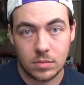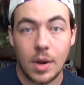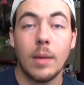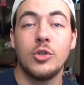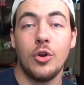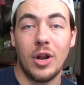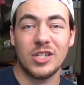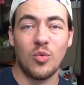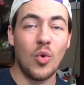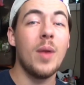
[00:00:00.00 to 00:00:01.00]
I'm sure you guys are
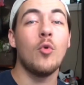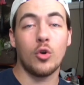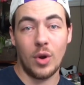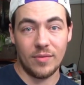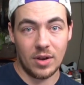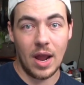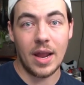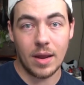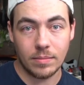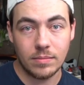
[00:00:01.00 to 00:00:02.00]
way more creative than I
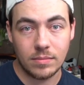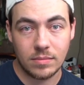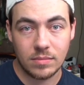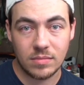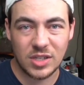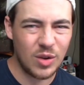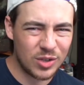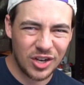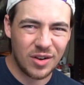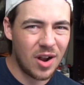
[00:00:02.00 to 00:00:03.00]
am. See what you
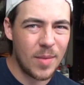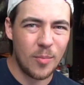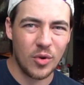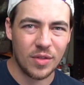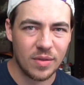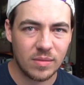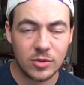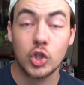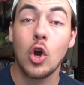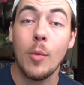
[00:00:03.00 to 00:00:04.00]
can come up with.
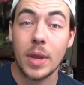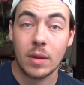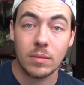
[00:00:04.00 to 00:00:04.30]
Show me.